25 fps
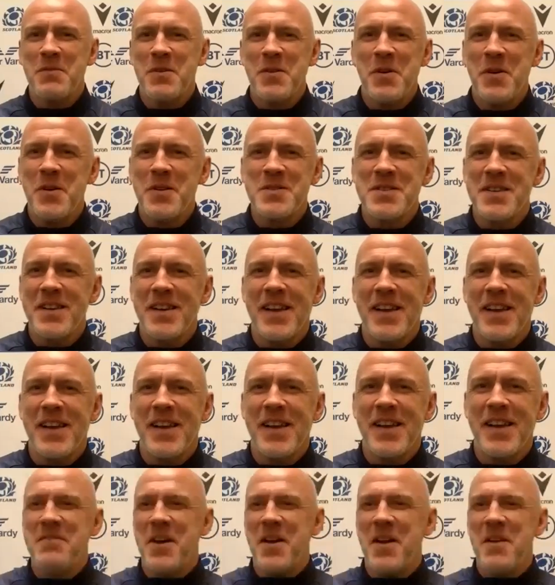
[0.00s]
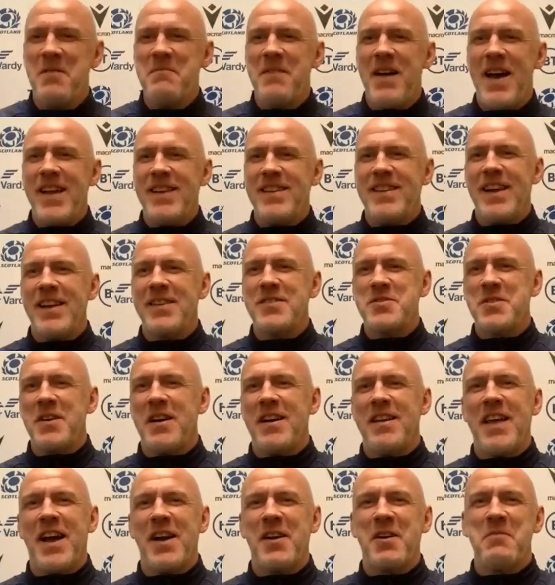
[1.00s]
with those. Like, I'm not a medic,
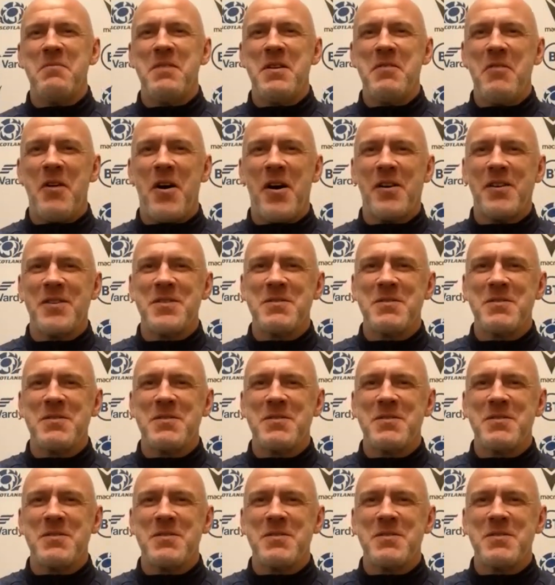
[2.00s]
so that could be wrong.